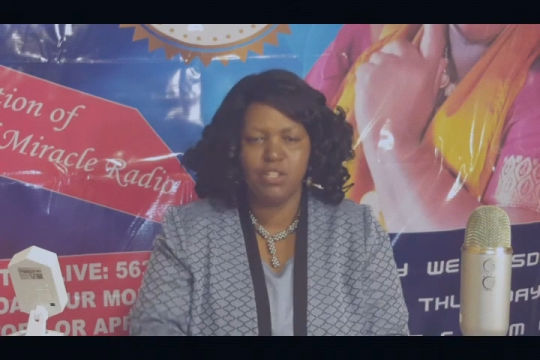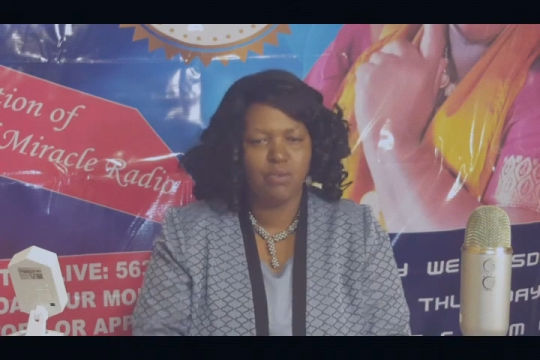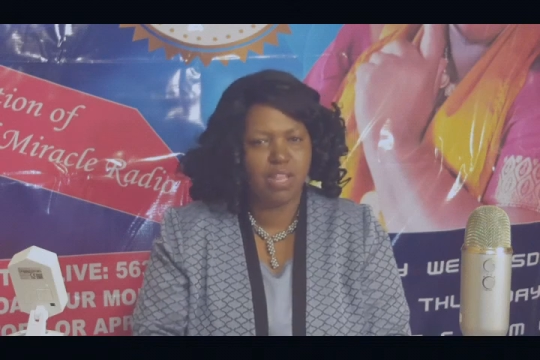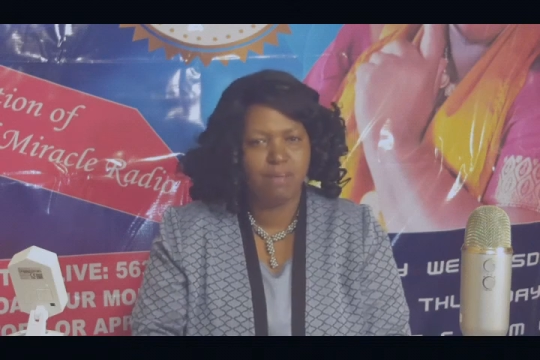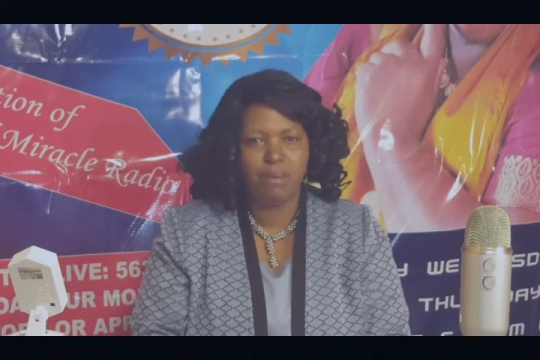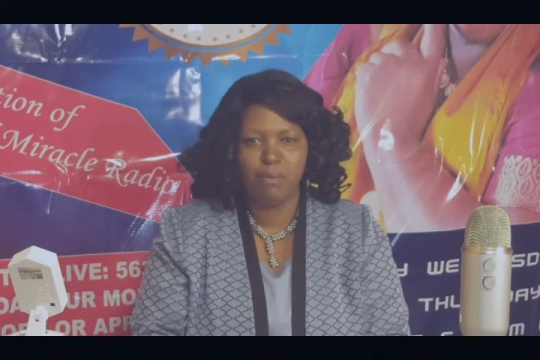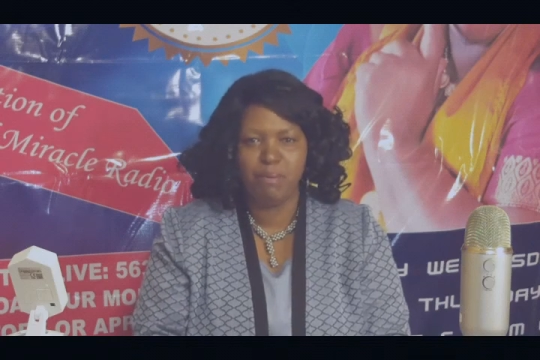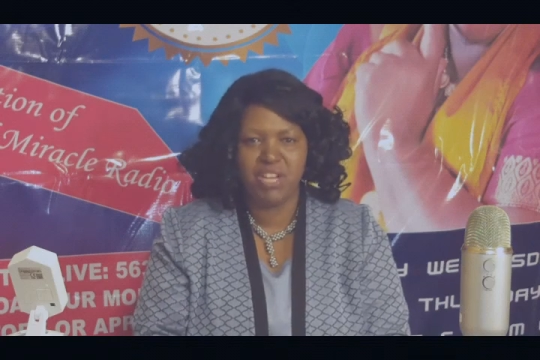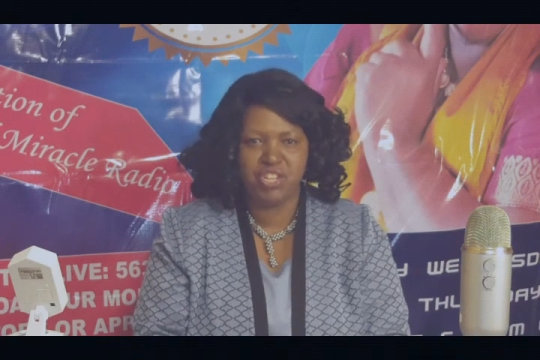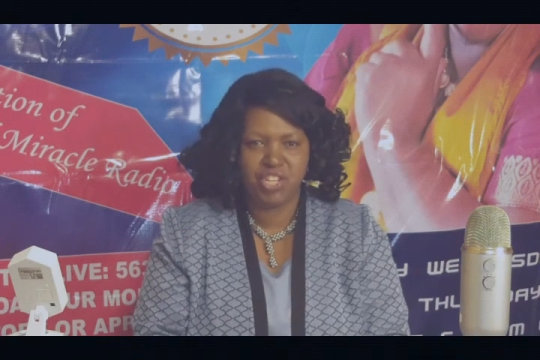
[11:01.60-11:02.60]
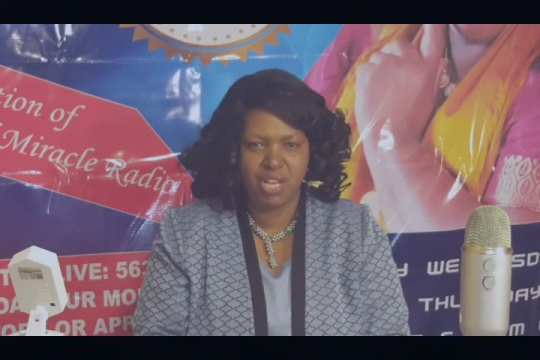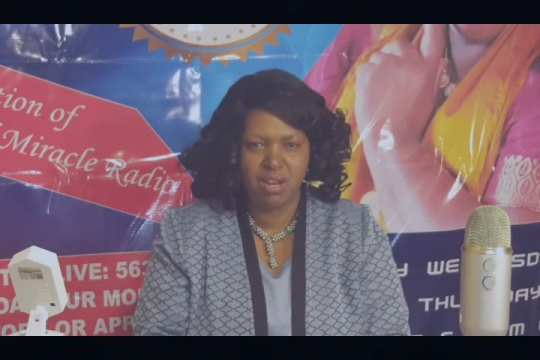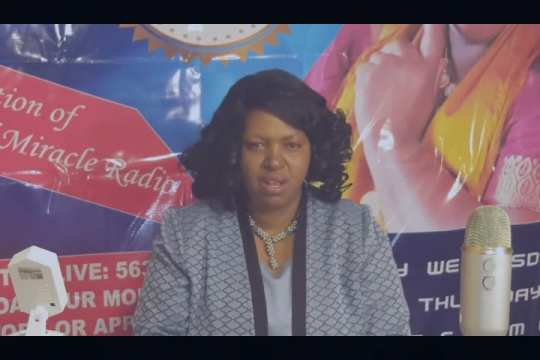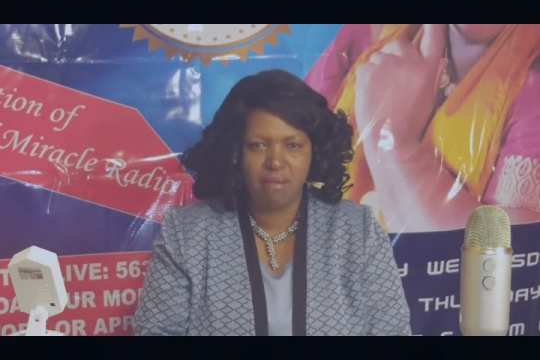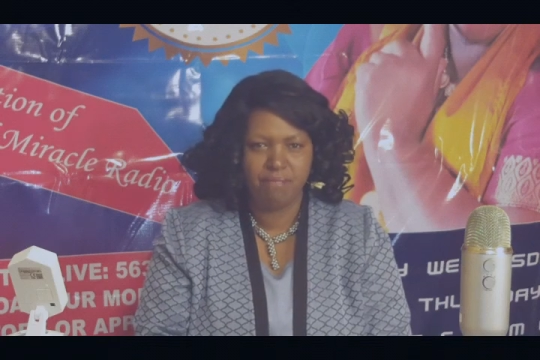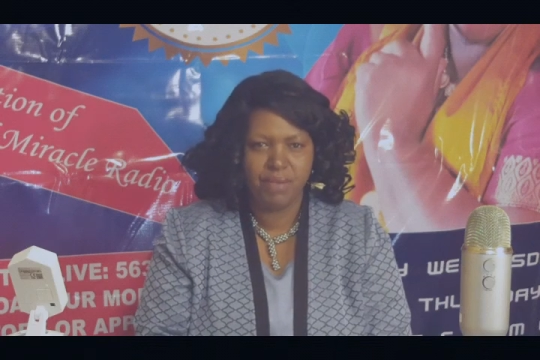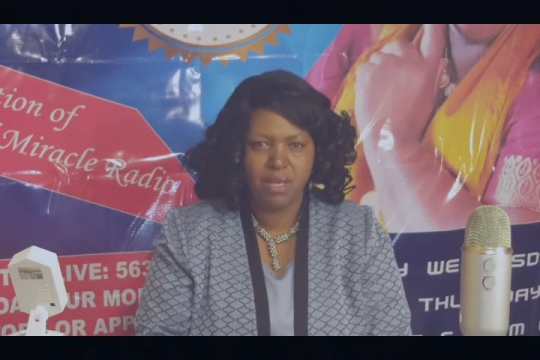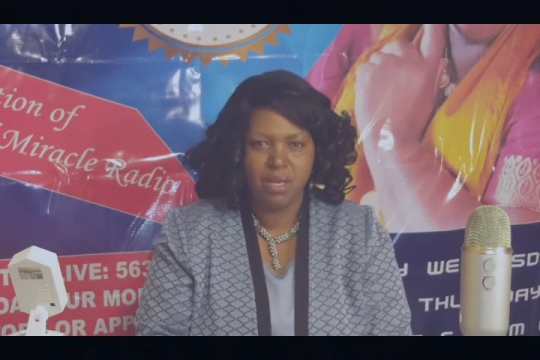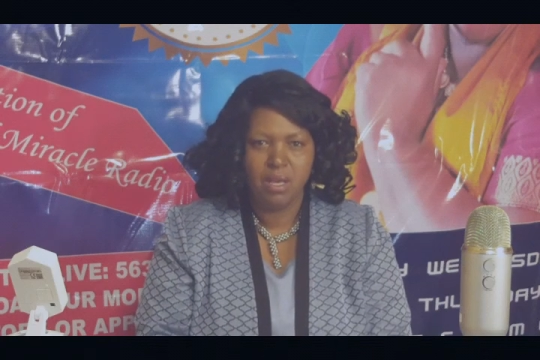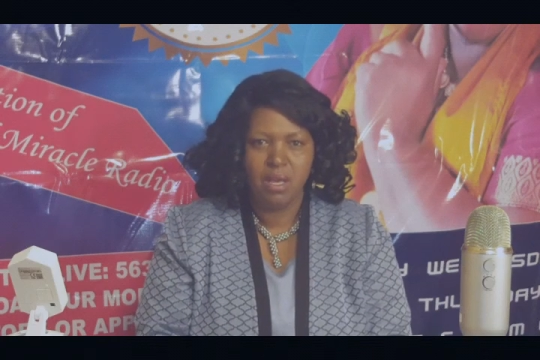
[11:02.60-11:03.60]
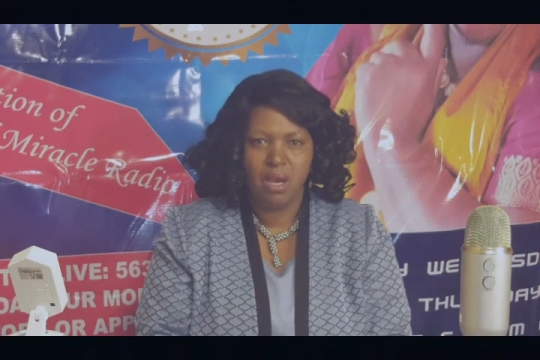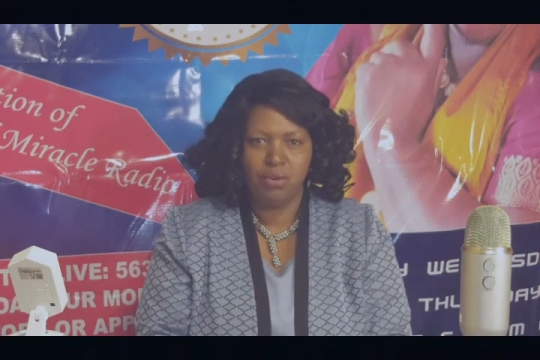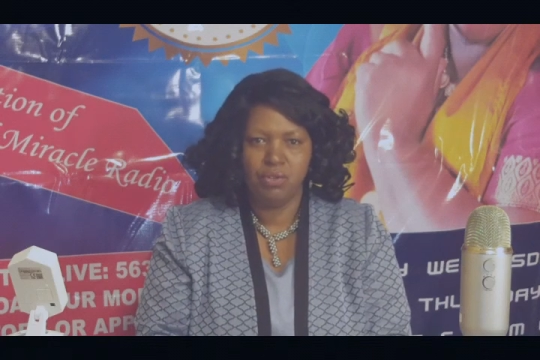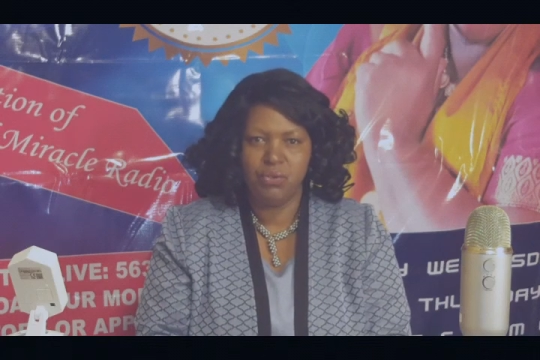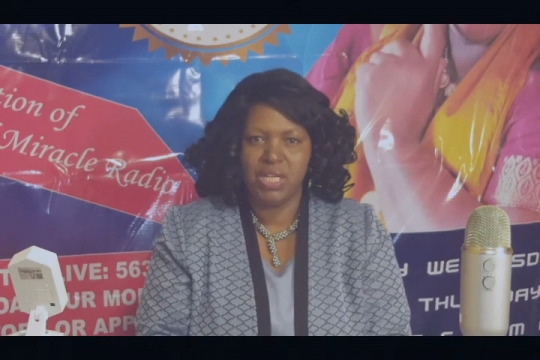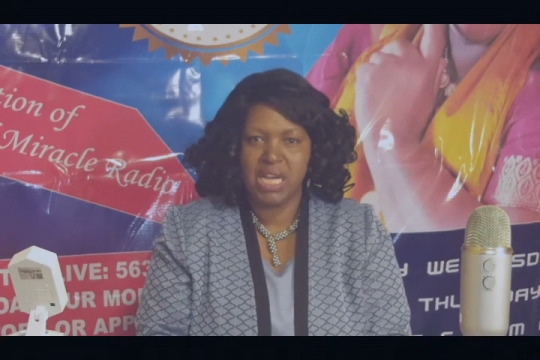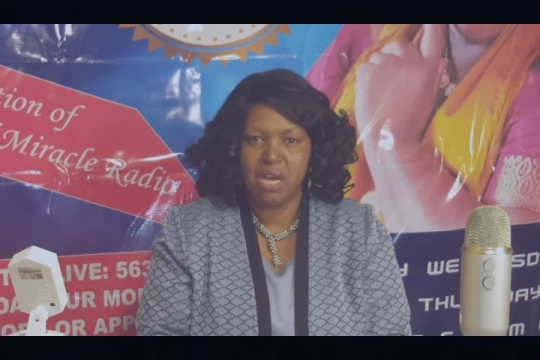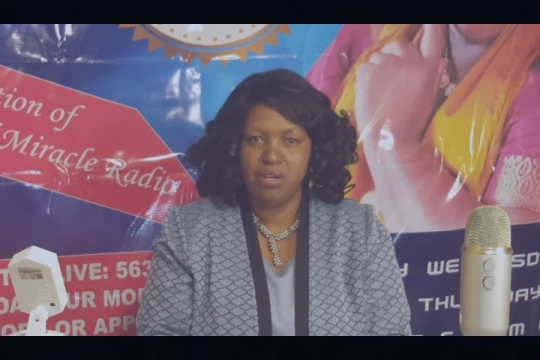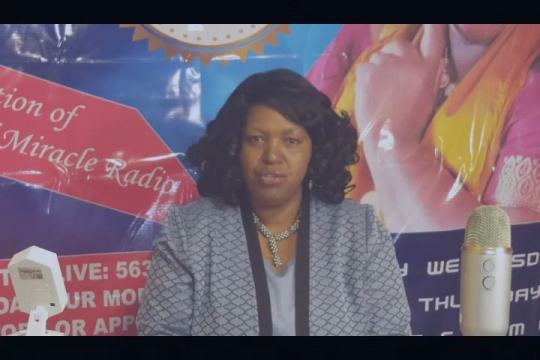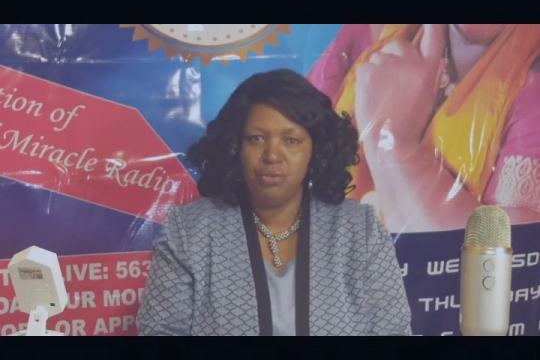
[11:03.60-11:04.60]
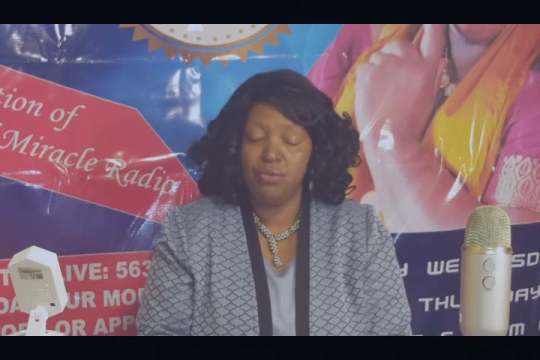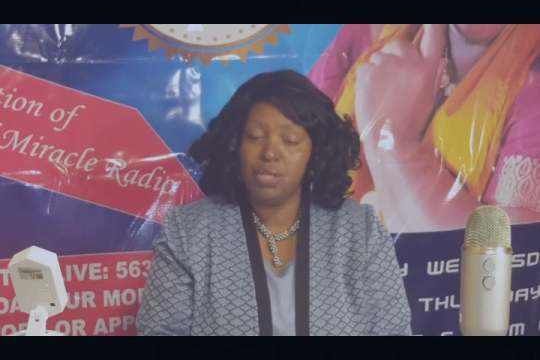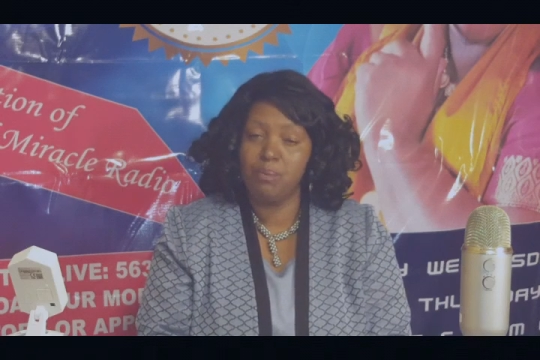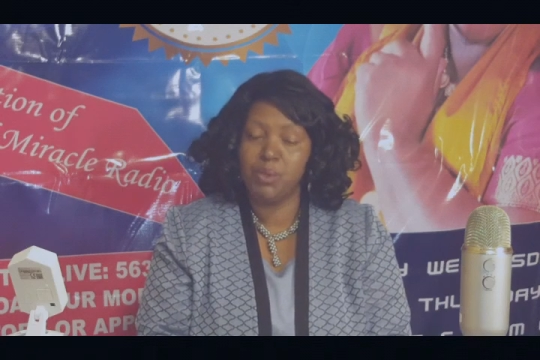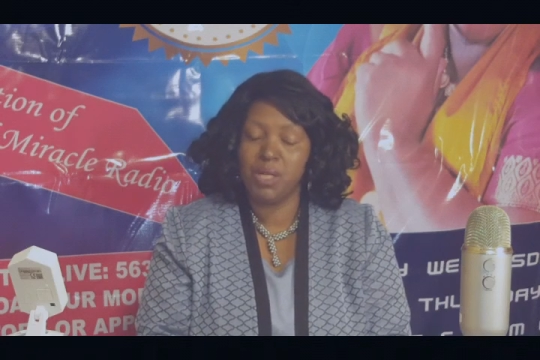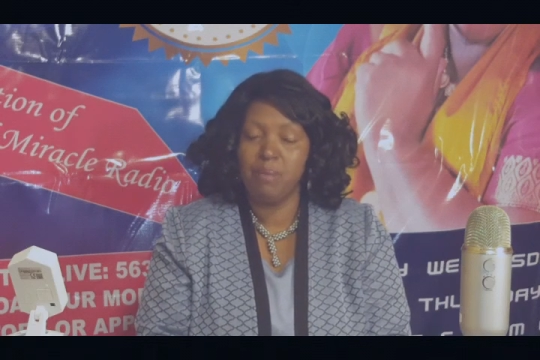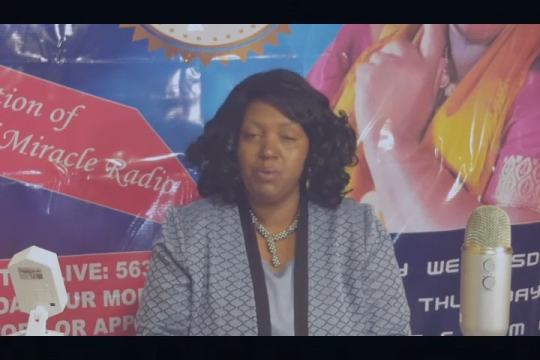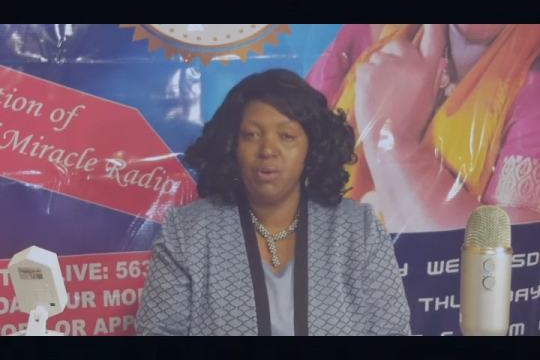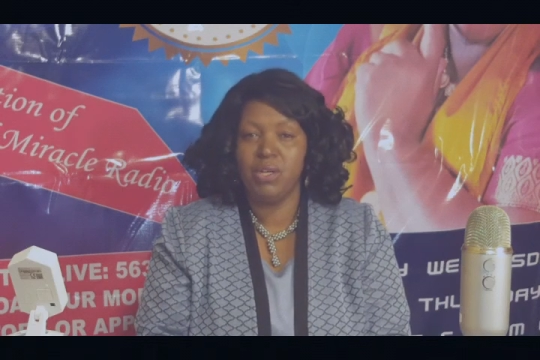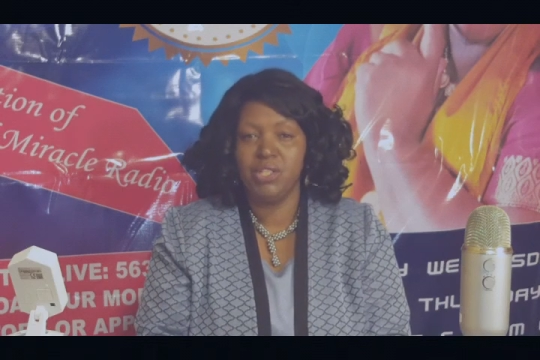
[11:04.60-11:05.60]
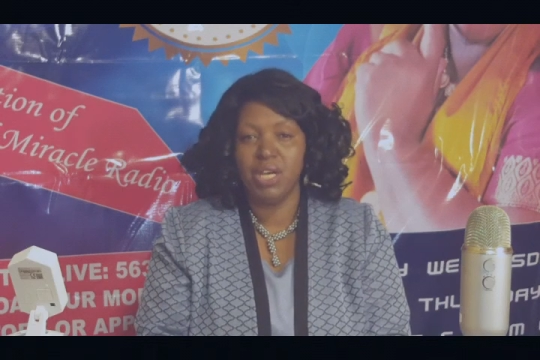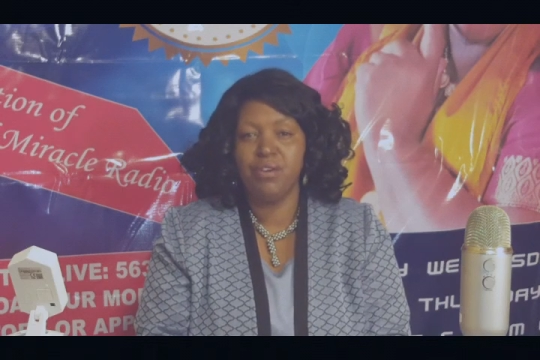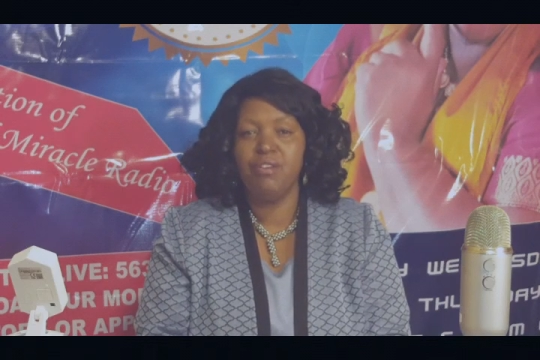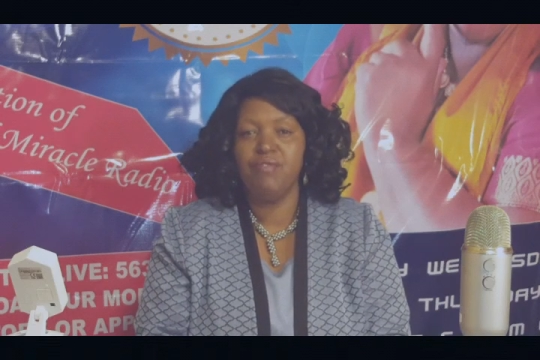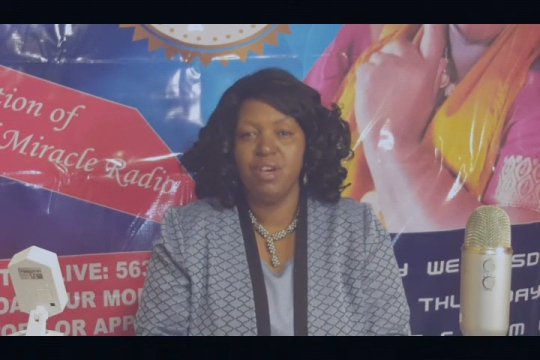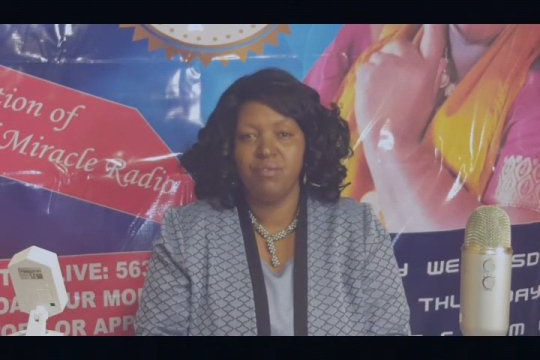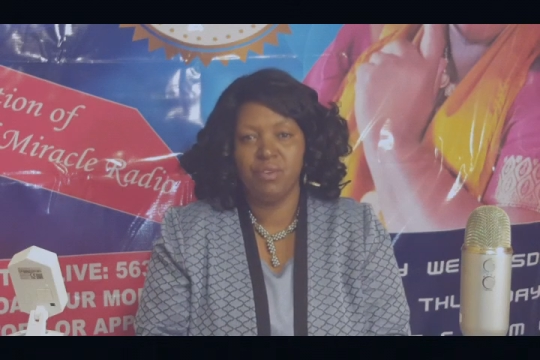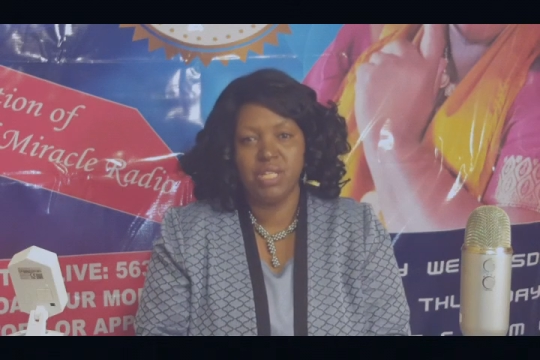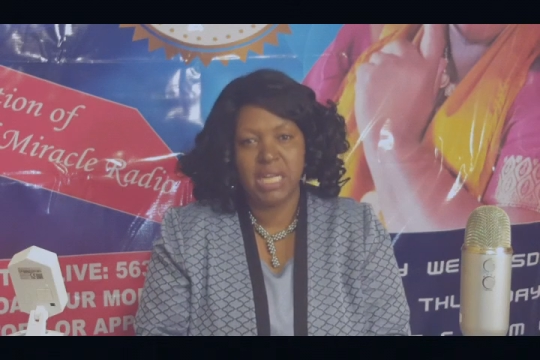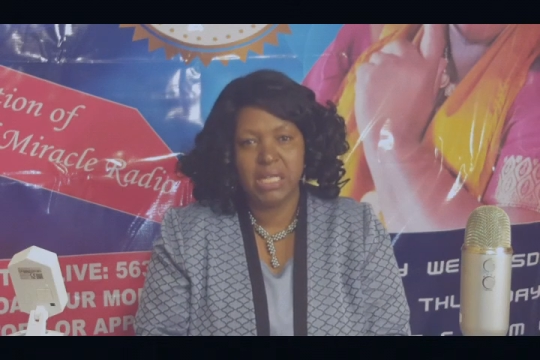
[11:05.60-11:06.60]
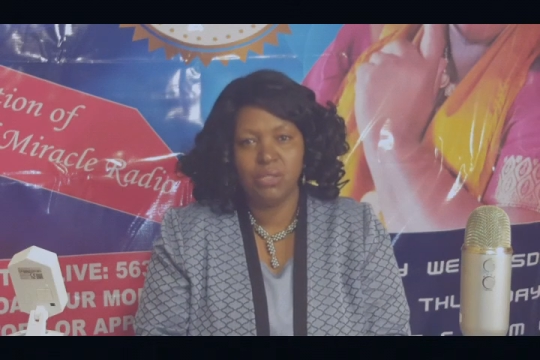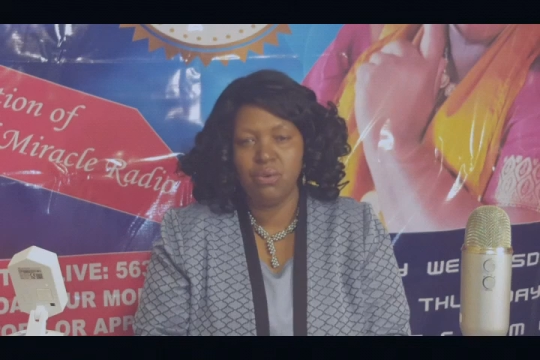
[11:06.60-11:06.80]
to other people by sharing. I would also encourage you to subscribe to our channel if you have not done so.